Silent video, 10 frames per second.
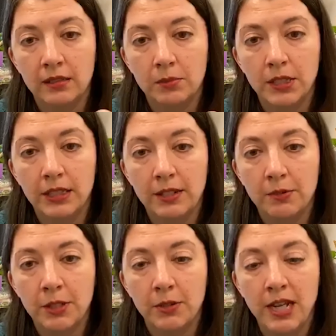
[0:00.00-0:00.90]

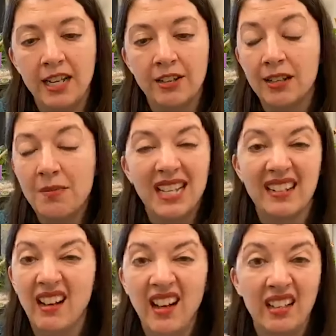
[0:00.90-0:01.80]
and you're going to make a
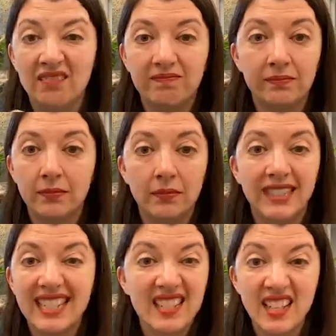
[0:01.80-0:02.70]
knot.
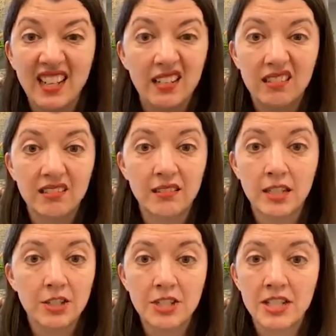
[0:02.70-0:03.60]
That's it.
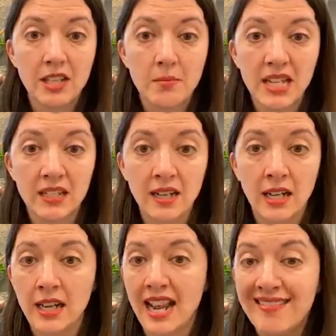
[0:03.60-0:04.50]
You're just going to make a knot.
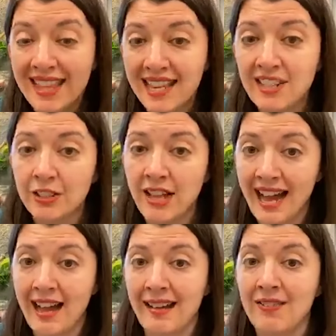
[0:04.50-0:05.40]
And then you'll
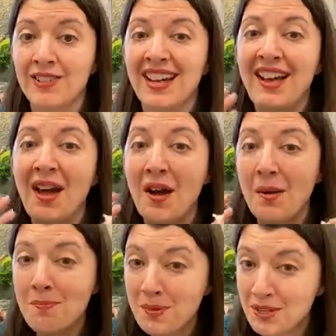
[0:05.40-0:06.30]
have a
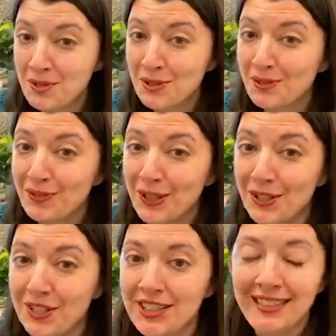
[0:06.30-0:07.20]

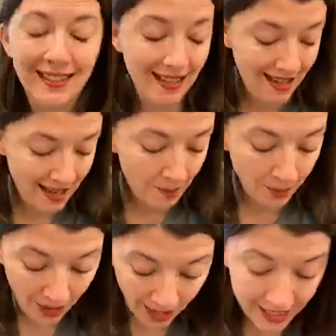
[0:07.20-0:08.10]
beautiful
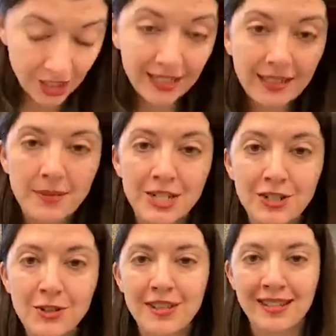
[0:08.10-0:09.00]
project. Let me show
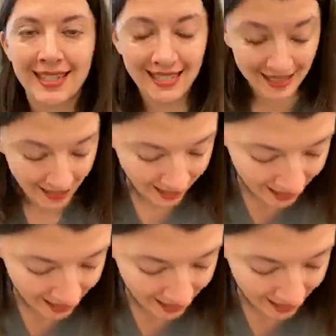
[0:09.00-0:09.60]
you the things that I